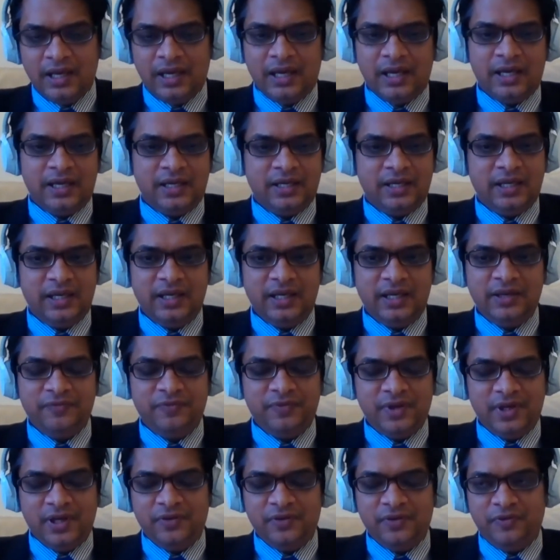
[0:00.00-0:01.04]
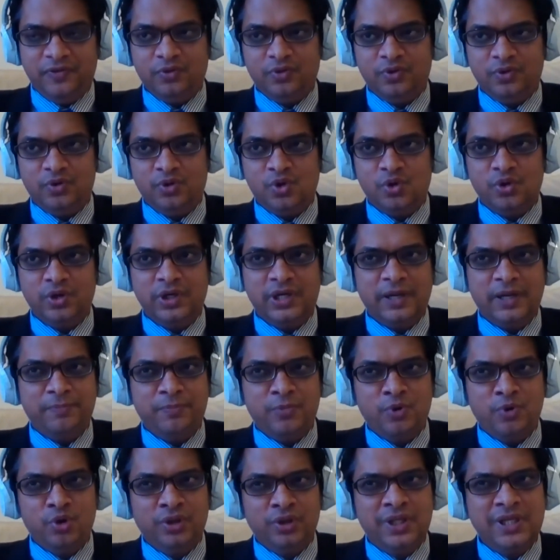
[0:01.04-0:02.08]
and if if you don't have
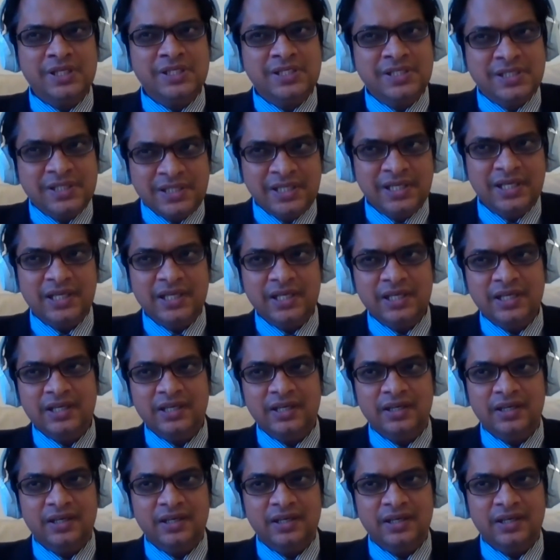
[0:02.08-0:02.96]
more than C,